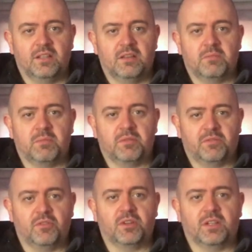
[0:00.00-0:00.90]
But
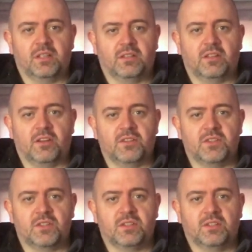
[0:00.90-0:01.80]
before it
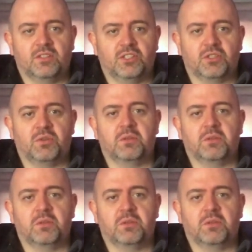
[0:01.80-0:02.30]
does, she's going to